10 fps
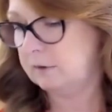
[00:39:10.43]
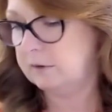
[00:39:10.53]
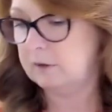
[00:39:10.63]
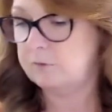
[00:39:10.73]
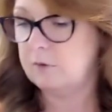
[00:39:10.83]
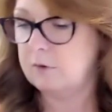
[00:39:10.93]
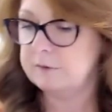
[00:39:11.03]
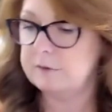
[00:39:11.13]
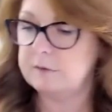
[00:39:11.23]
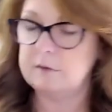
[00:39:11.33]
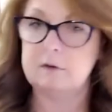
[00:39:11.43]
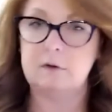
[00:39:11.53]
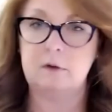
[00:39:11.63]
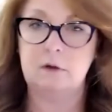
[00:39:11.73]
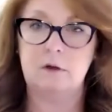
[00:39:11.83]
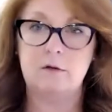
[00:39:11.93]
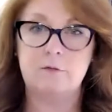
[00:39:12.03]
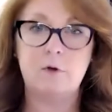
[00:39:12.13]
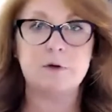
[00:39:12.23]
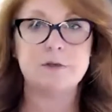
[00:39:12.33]
Take force.
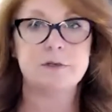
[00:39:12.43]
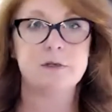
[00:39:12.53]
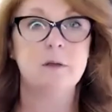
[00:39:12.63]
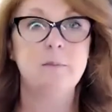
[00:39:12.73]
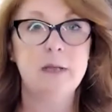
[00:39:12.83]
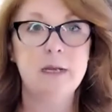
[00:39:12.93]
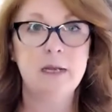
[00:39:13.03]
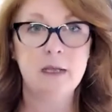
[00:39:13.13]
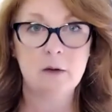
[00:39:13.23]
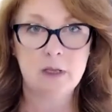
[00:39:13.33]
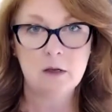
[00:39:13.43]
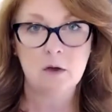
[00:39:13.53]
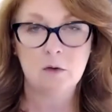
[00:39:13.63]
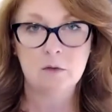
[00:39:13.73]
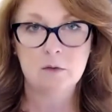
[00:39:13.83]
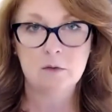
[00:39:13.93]
Force meaning our ego.